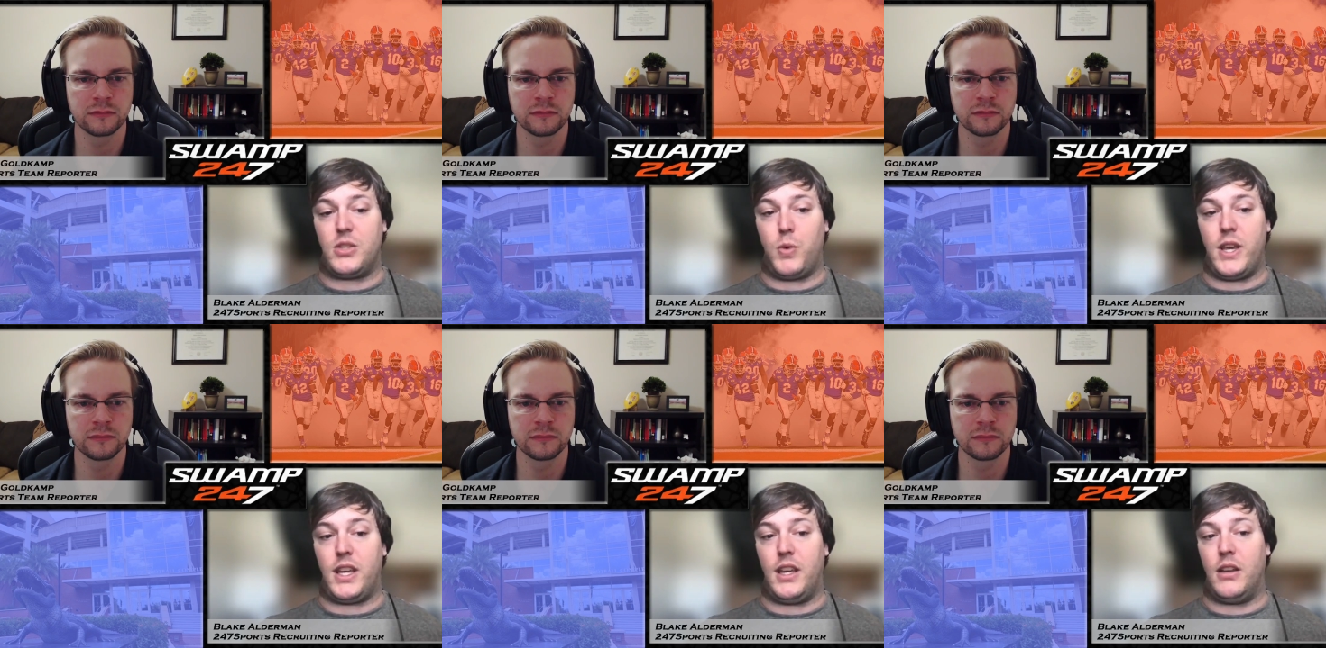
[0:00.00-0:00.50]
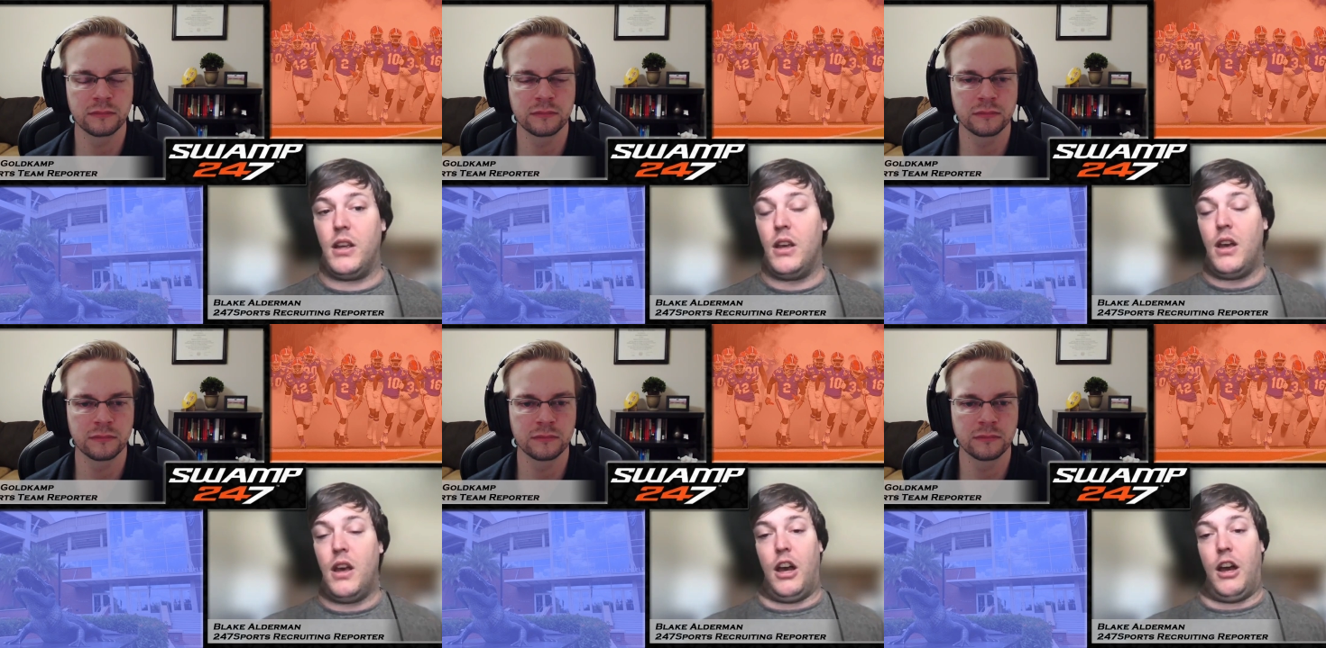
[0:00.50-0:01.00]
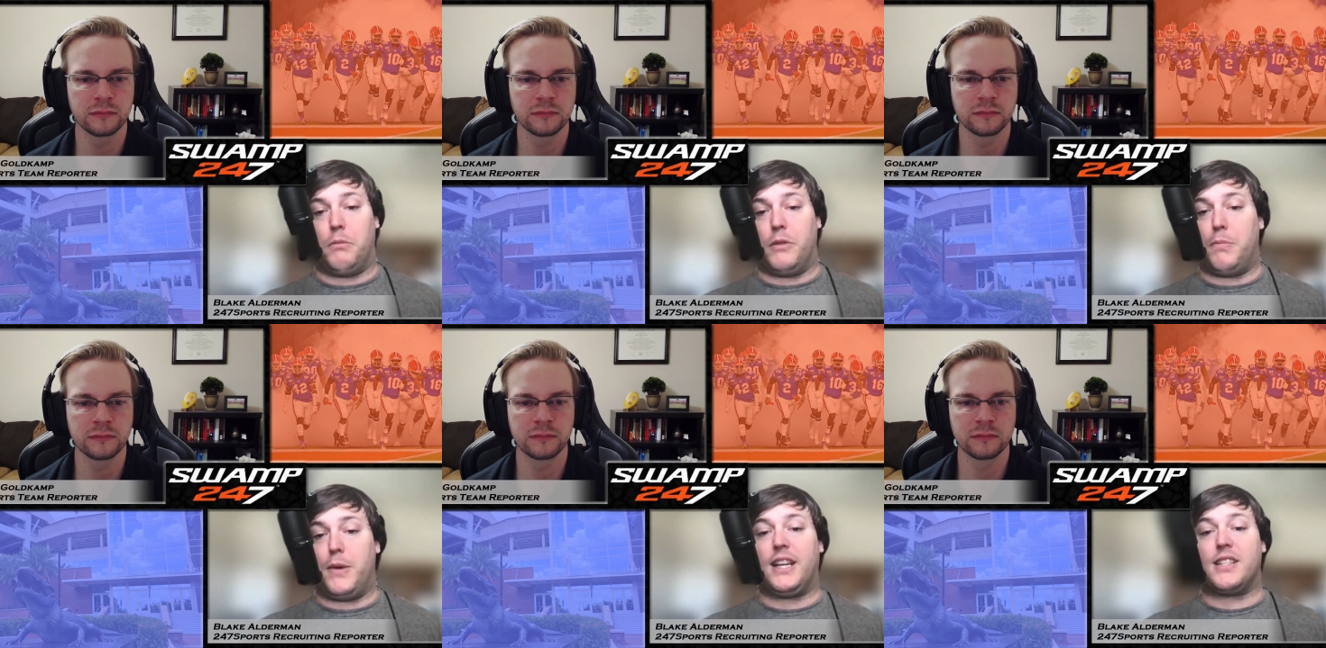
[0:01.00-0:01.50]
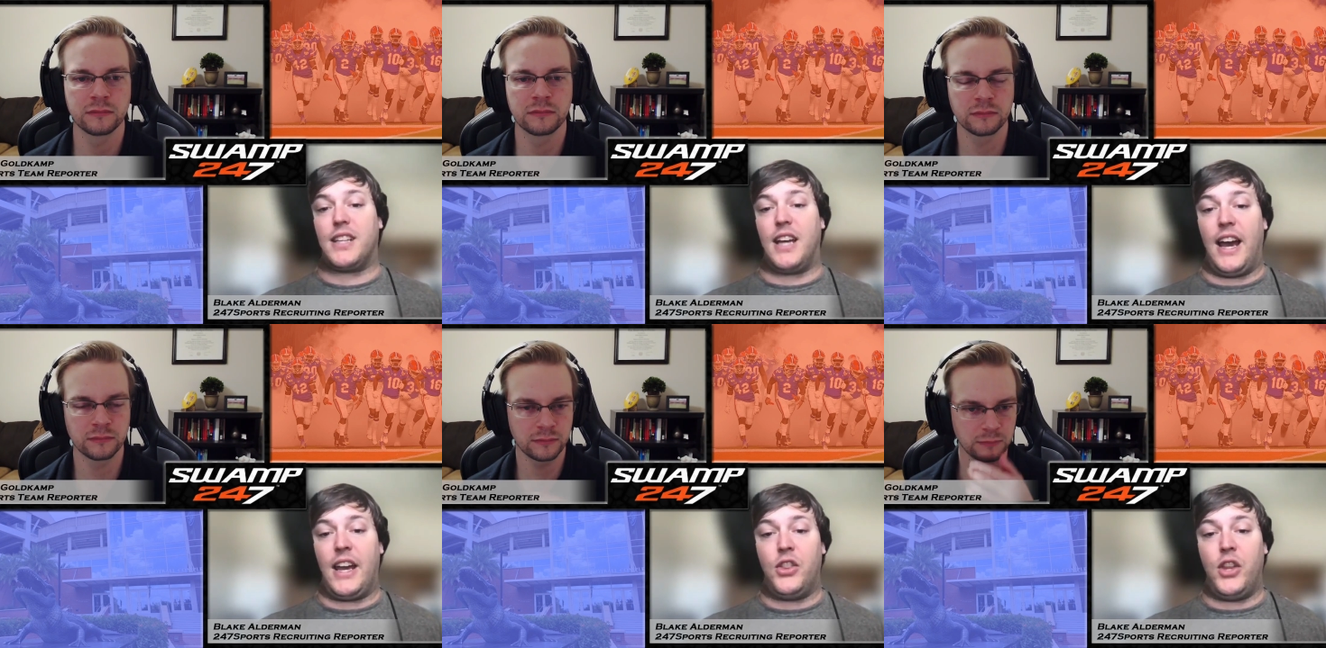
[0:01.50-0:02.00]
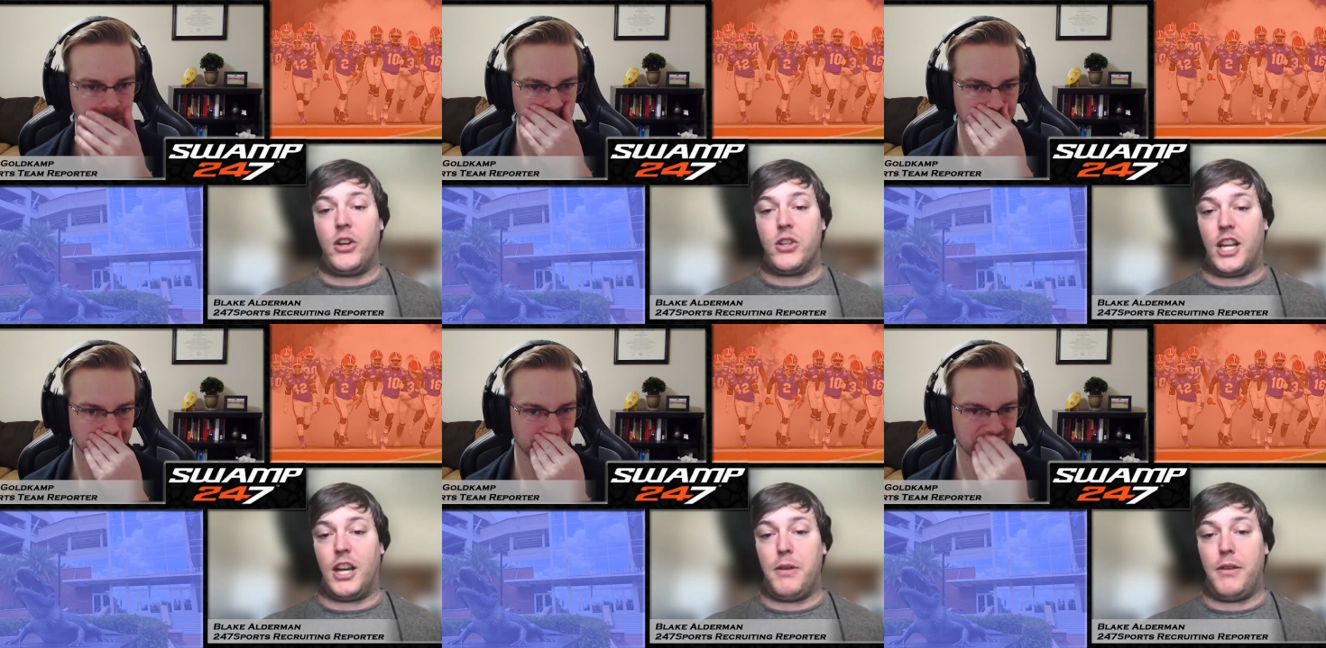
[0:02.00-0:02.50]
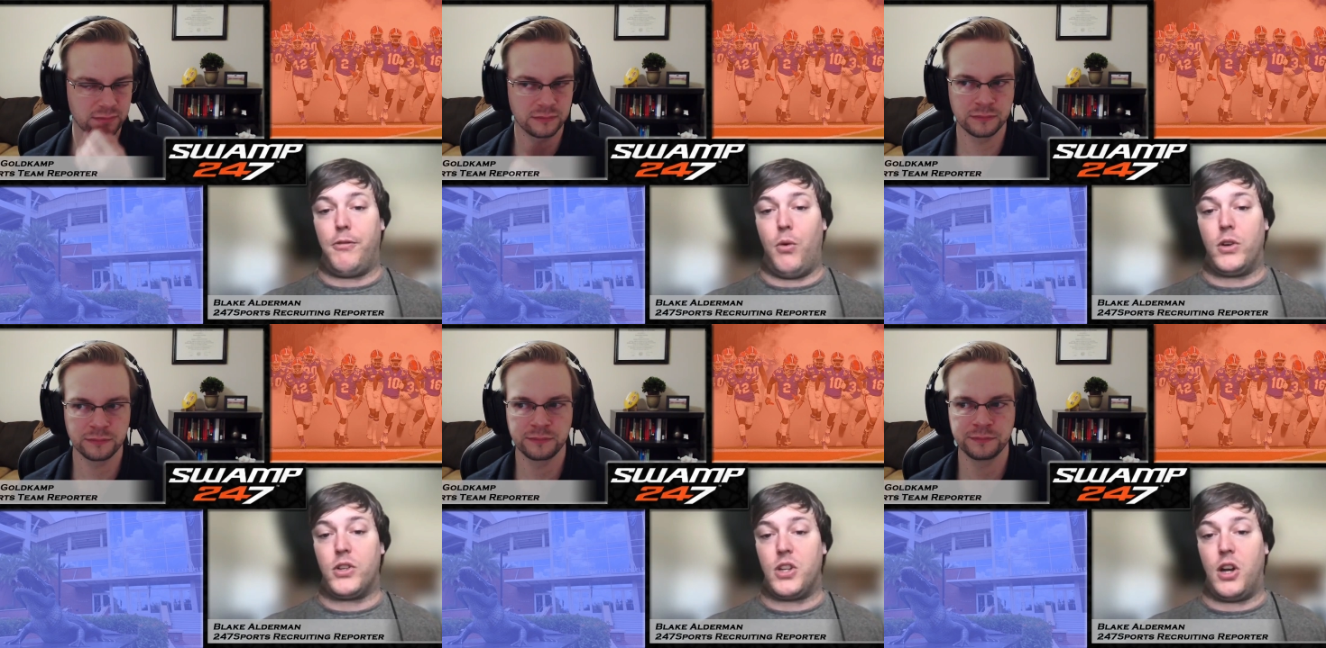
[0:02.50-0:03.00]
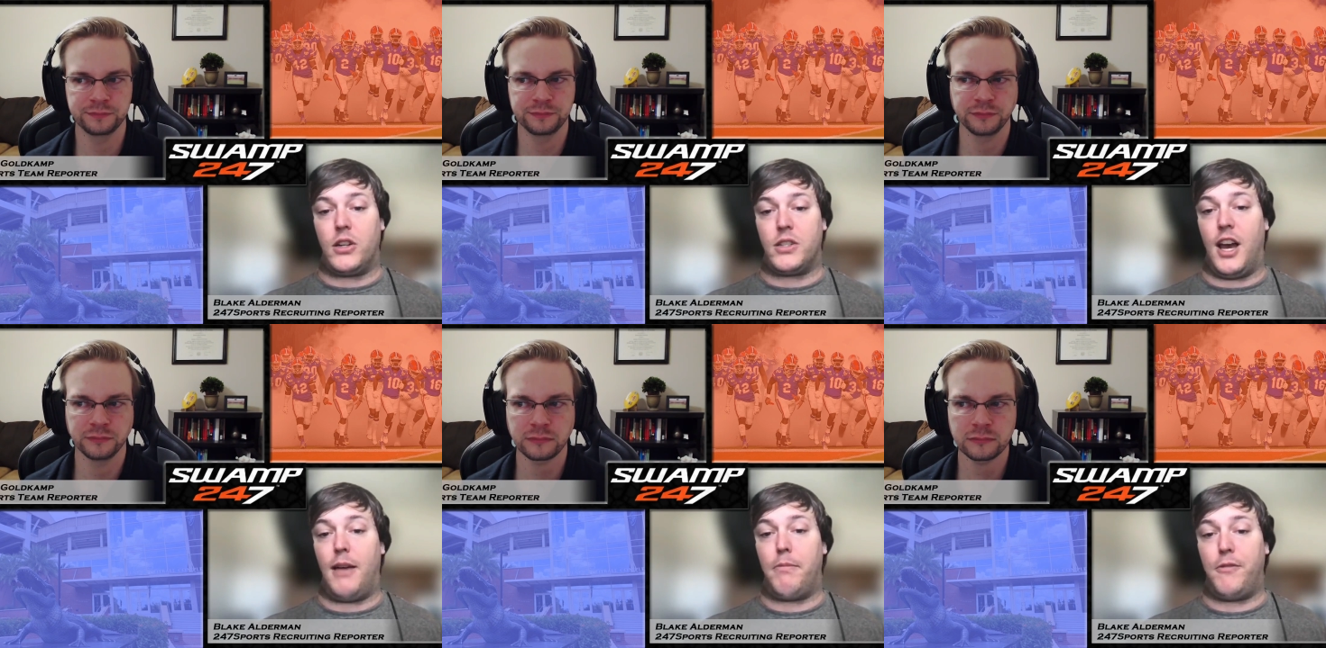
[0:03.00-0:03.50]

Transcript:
Speaker 1: weekend. The biggest guy in there is going to be 4-star top